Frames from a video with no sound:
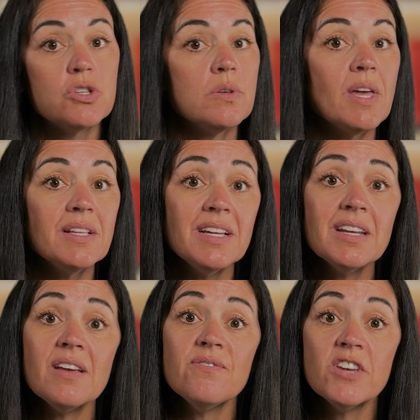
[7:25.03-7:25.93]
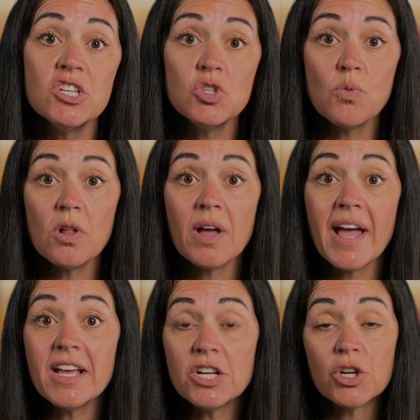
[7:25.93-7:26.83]
Do they need a visual
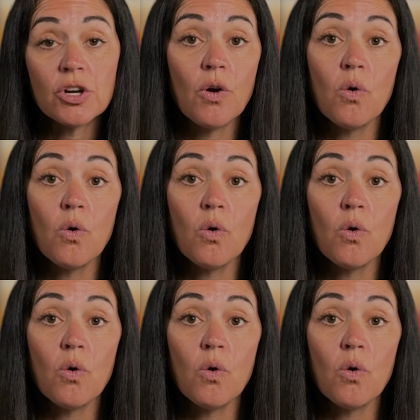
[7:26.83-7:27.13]
anchor